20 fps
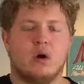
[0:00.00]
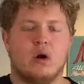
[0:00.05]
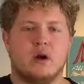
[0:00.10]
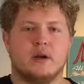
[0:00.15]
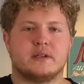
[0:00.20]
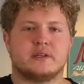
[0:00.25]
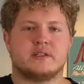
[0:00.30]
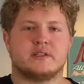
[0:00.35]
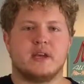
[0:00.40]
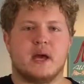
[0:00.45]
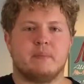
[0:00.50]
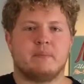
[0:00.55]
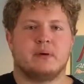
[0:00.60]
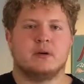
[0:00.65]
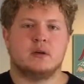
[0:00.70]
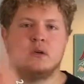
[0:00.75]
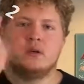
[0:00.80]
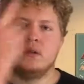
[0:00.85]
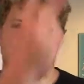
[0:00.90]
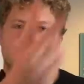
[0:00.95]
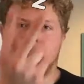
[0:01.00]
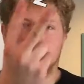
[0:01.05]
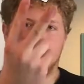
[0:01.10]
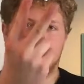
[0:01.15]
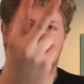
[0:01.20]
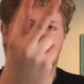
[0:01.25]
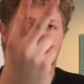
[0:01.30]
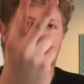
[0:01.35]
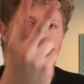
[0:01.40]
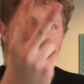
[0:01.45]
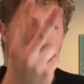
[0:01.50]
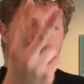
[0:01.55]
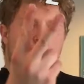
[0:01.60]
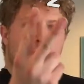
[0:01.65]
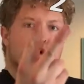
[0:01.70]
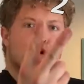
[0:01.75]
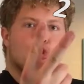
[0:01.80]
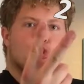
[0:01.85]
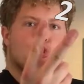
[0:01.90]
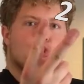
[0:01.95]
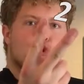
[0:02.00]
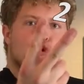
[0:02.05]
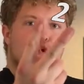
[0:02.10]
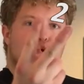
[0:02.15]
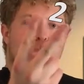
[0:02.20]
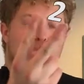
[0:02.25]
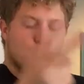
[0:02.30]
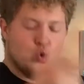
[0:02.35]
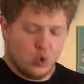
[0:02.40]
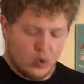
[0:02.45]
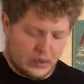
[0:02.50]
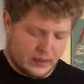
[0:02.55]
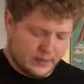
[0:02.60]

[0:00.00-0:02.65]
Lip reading: we're on to step 2.